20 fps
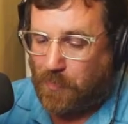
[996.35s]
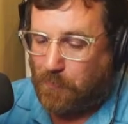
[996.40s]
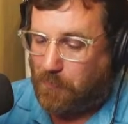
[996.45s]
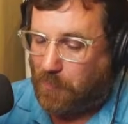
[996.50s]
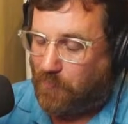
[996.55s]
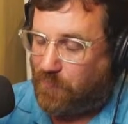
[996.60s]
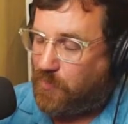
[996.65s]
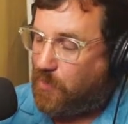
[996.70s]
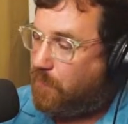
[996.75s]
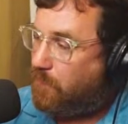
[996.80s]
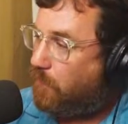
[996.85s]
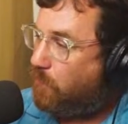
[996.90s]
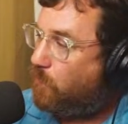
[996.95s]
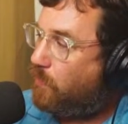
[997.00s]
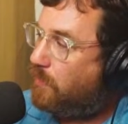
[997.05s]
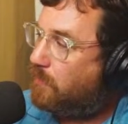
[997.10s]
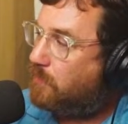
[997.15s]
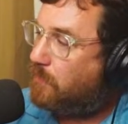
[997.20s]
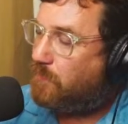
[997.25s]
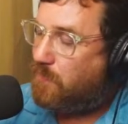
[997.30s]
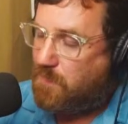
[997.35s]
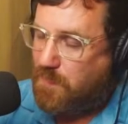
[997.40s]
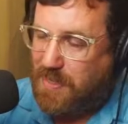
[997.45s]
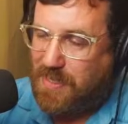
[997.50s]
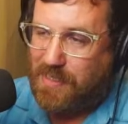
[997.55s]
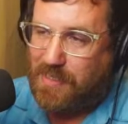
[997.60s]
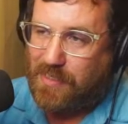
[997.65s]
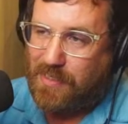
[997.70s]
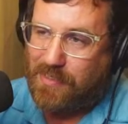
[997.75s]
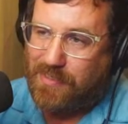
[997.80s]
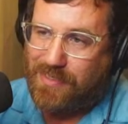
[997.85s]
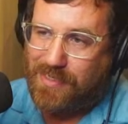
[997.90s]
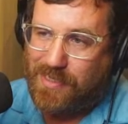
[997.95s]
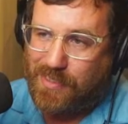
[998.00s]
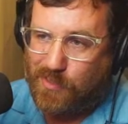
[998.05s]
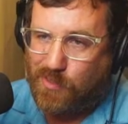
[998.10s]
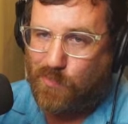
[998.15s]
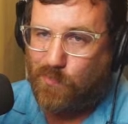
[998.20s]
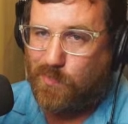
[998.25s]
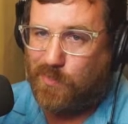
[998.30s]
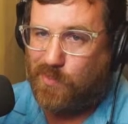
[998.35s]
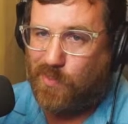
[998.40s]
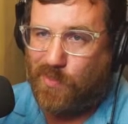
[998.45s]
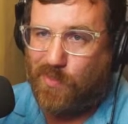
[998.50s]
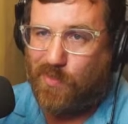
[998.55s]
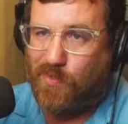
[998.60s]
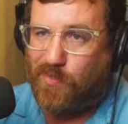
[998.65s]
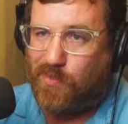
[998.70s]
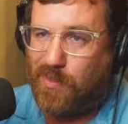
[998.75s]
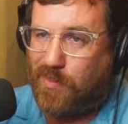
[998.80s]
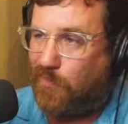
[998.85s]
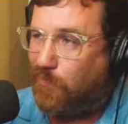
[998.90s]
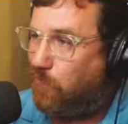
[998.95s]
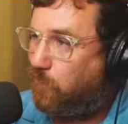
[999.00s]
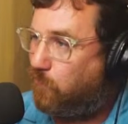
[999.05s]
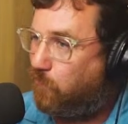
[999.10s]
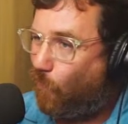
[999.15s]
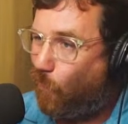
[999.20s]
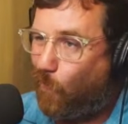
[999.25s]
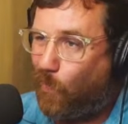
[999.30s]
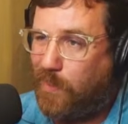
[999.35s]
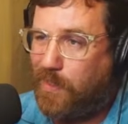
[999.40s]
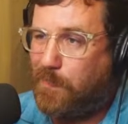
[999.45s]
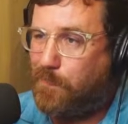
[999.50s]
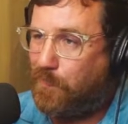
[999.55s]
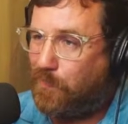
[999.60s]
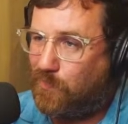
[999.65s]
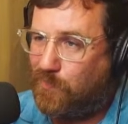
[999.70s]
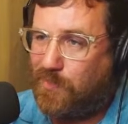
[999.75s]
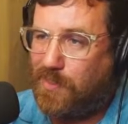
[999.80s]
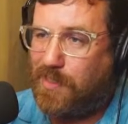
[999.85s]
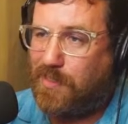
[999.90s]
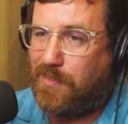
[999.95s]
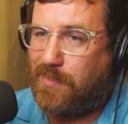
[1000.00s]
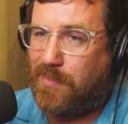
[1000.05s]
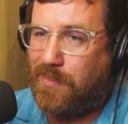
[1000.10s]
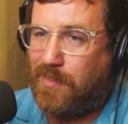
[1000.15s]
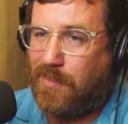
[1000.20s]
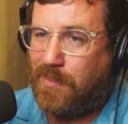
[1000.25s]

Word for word: But if you have a relative humidity in your return of 40%,